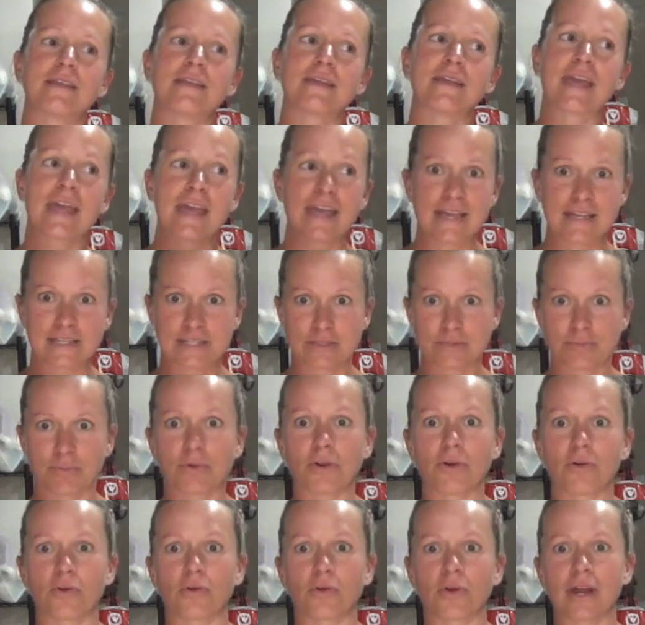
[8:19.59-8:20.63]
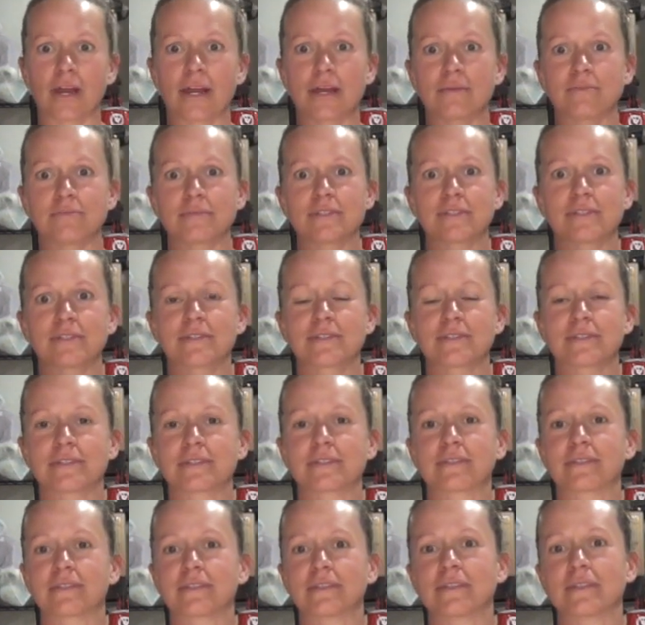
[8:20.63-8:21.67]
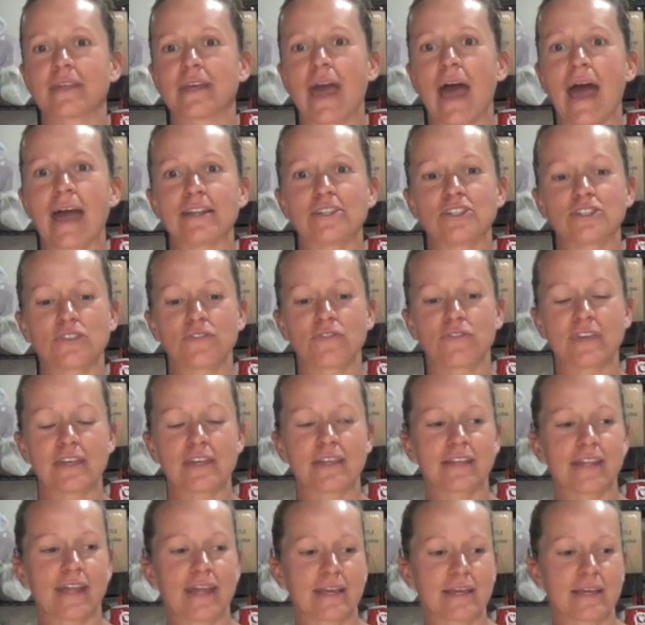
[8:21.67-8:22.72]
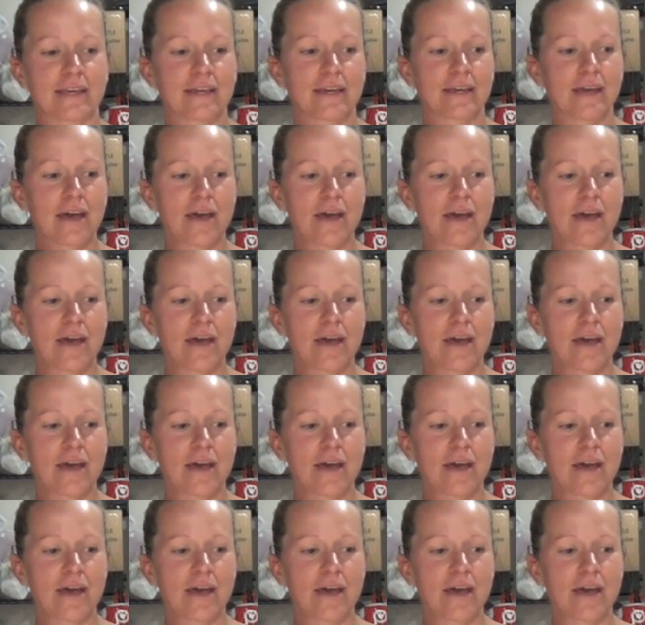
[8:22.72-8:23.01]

his programs. I just feel like,